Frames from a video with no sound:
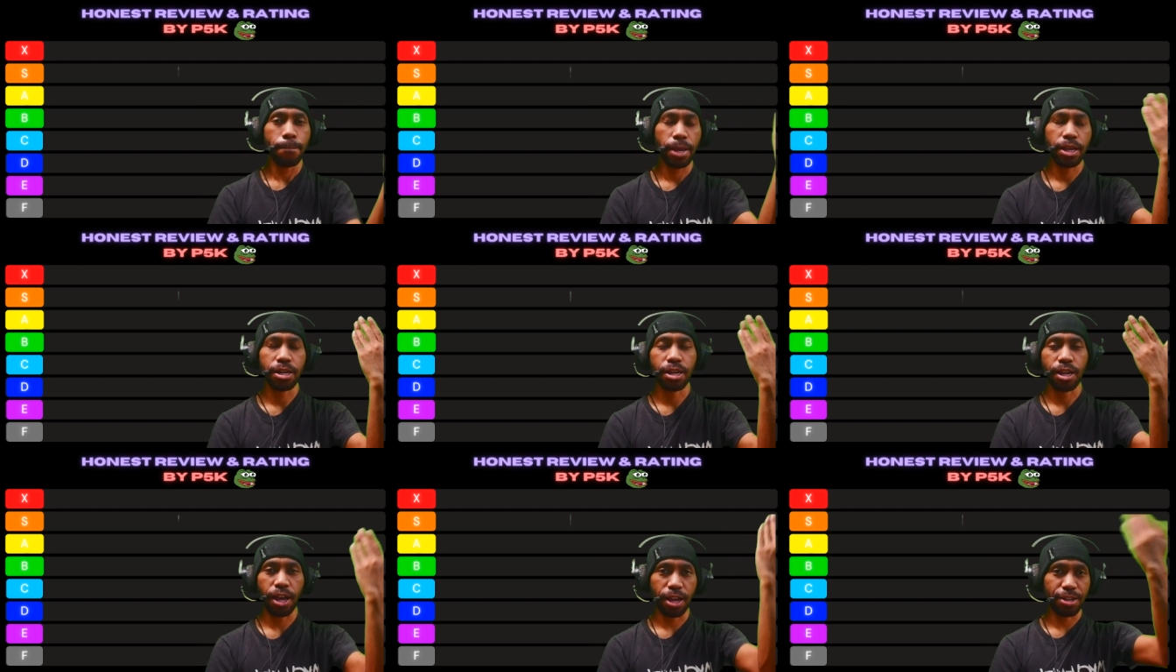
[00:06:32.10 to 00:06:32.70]

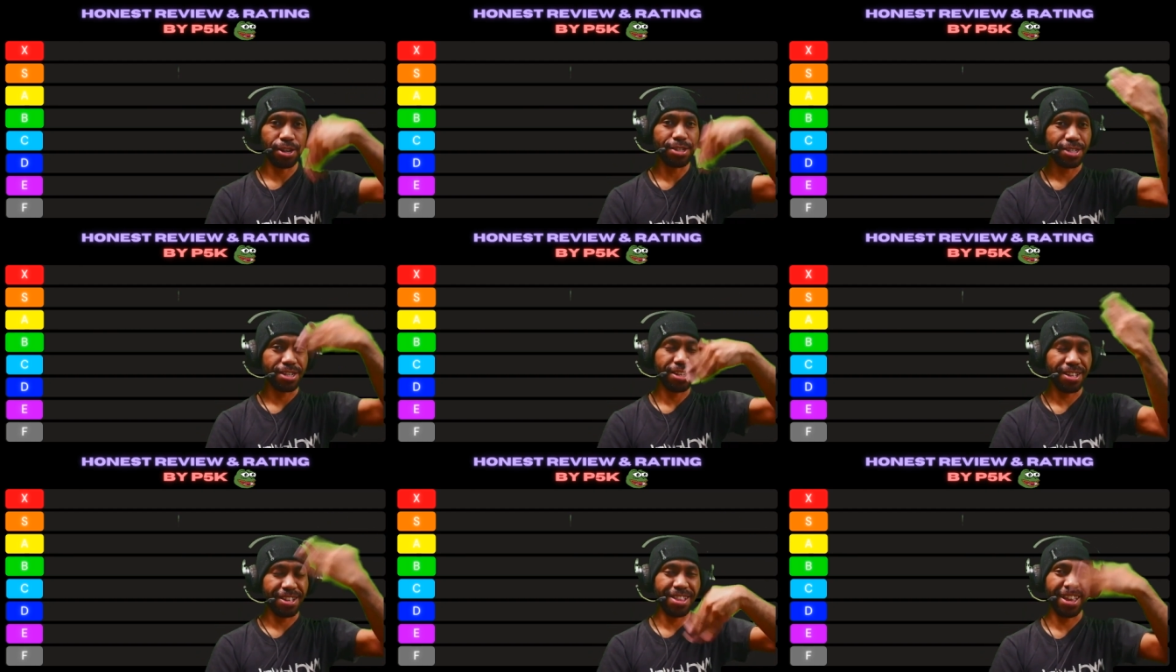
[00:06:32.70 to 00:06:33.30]
man. There's
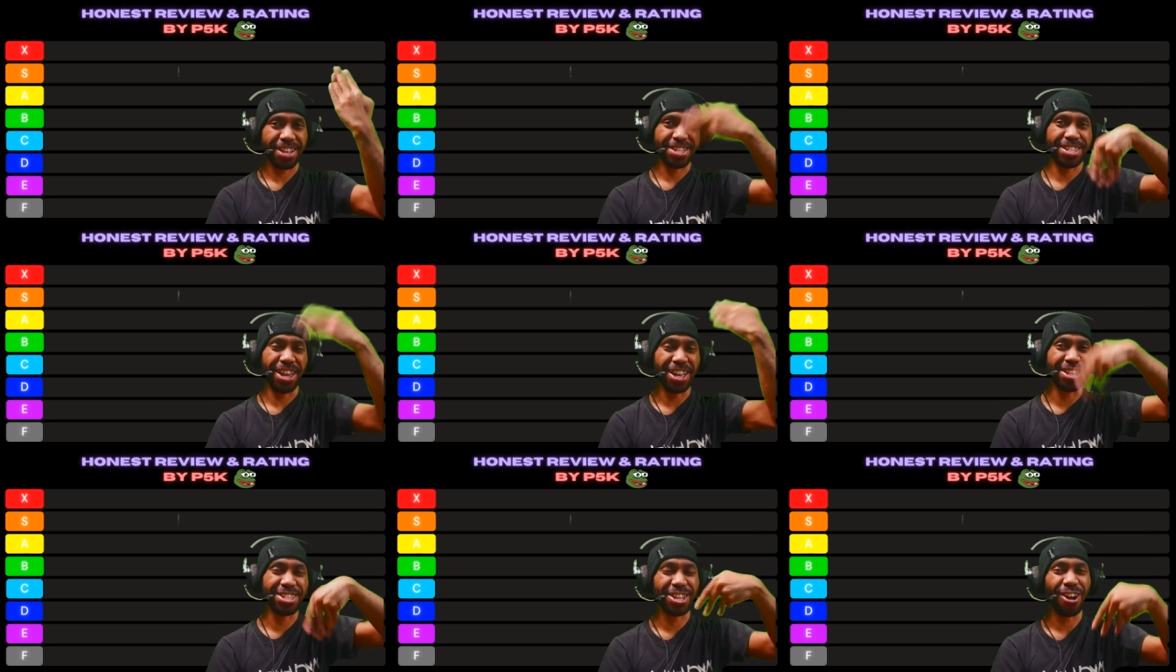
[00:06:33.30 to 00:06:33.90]
like
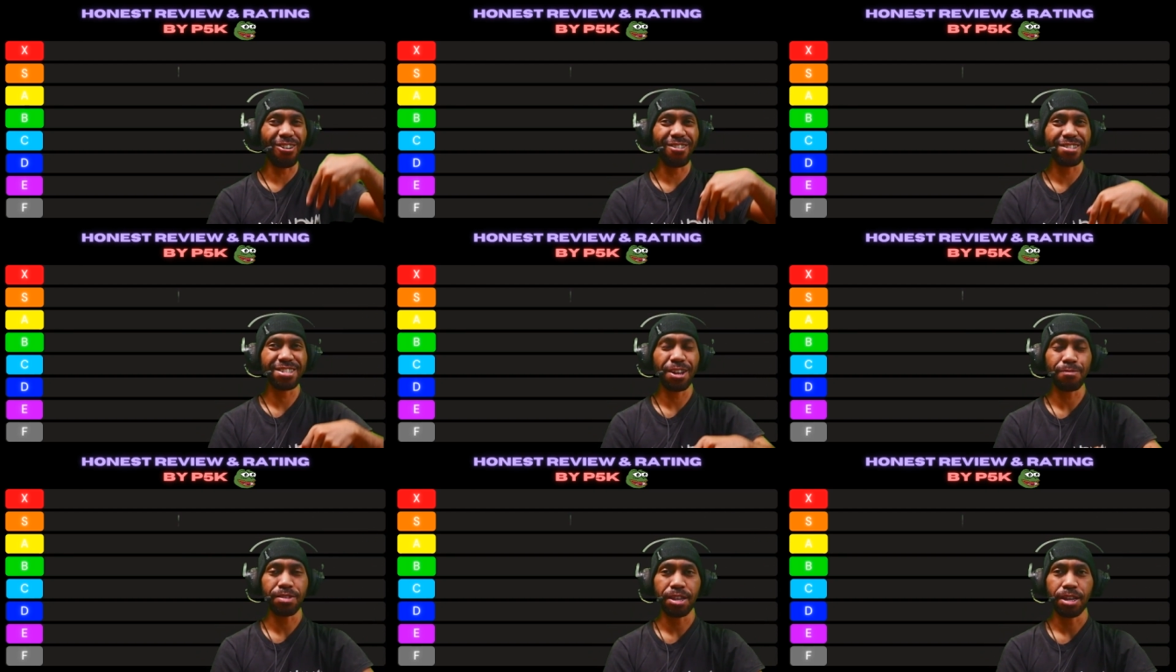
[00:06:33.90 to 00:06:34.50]
chainsaw or
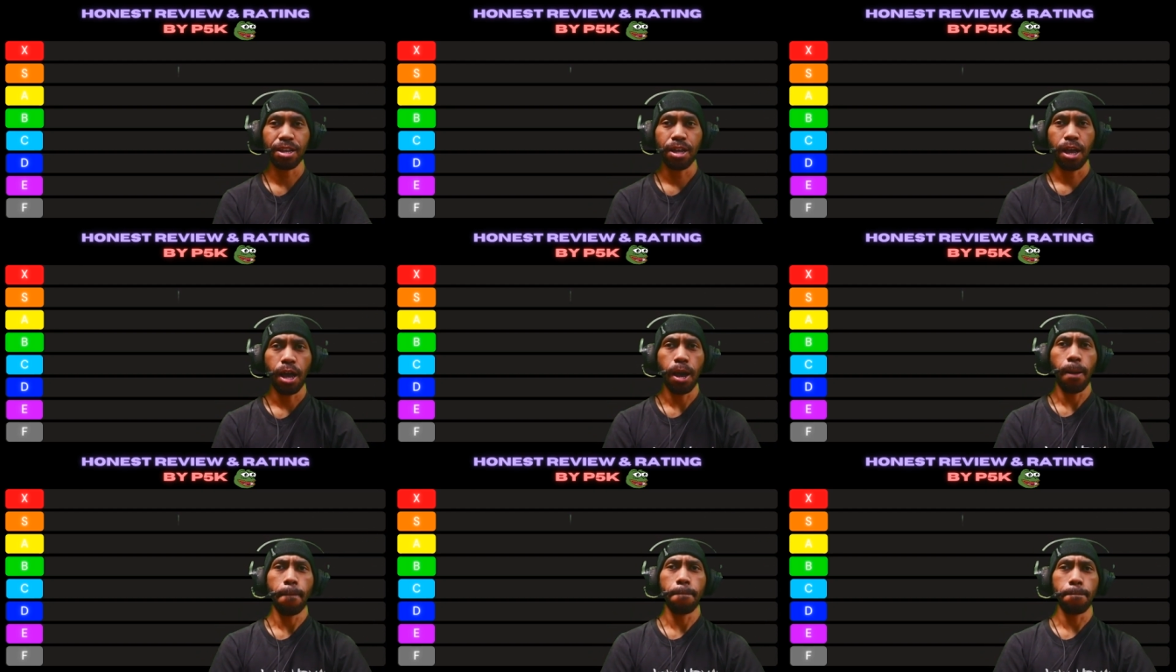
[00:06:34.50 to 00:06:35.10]
something.
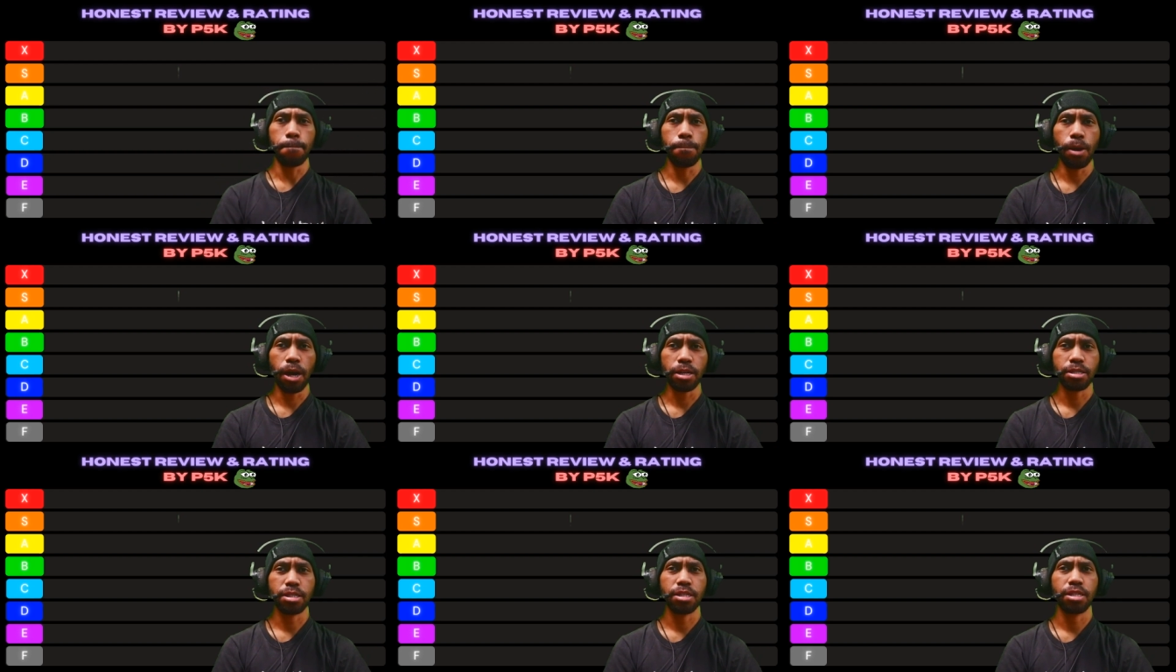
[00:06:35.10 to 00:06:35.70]

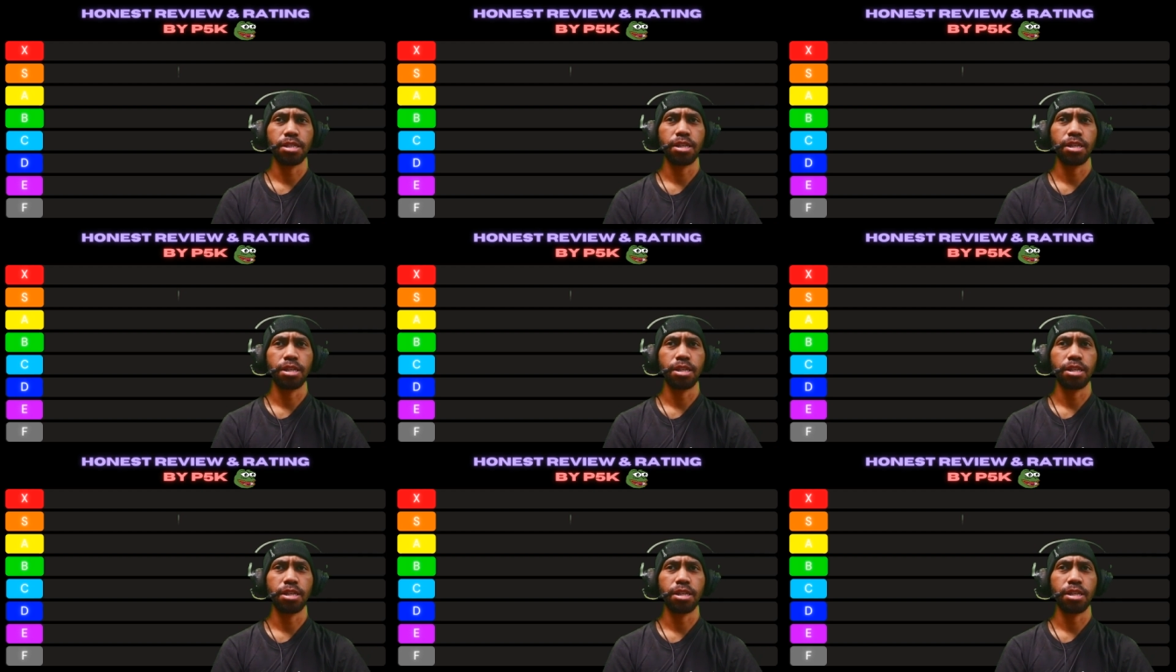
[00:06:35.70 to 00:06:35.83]
But